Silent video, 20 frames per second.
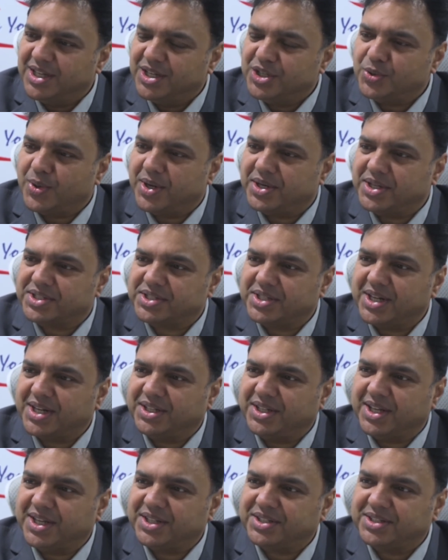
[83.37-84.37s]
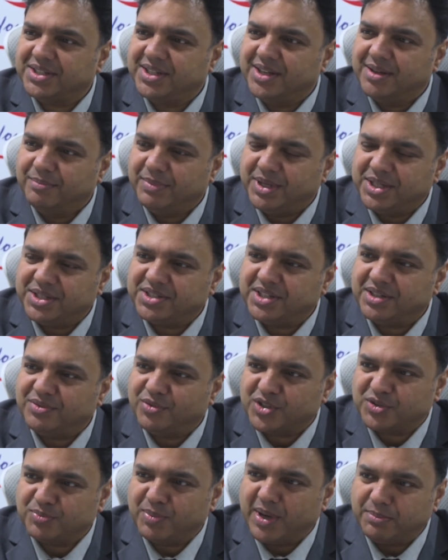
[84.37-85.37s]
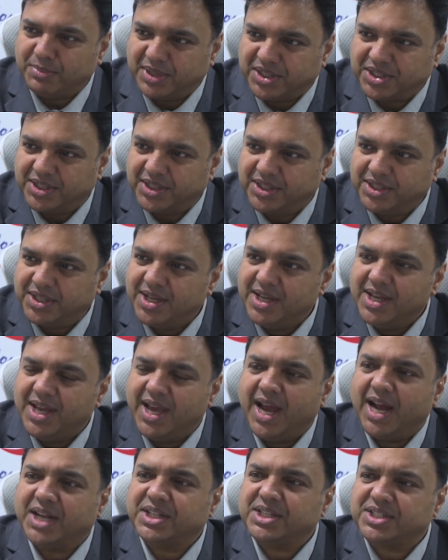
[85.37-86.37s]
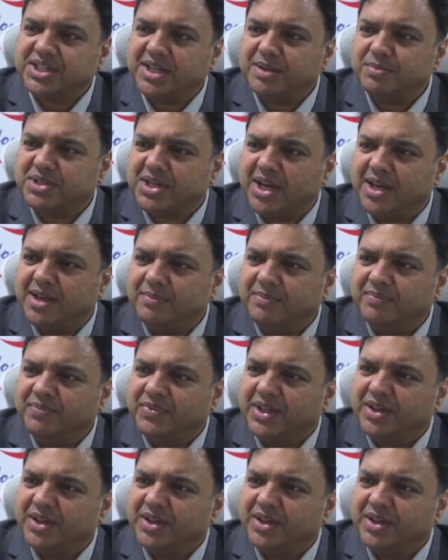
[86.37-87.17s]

to understand that medicine was my method. At the same time,